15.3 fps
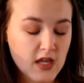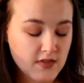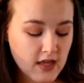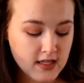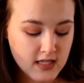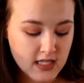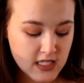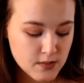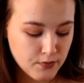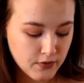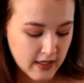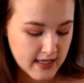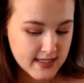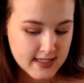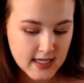that these
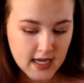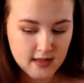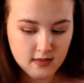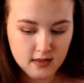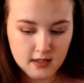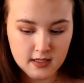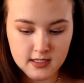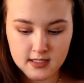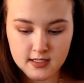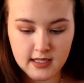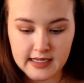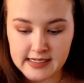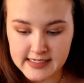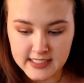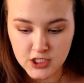plates and this
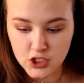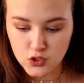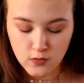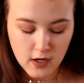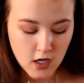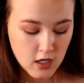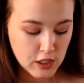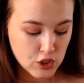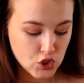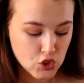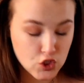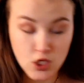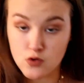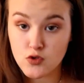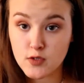like dishware is
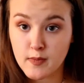so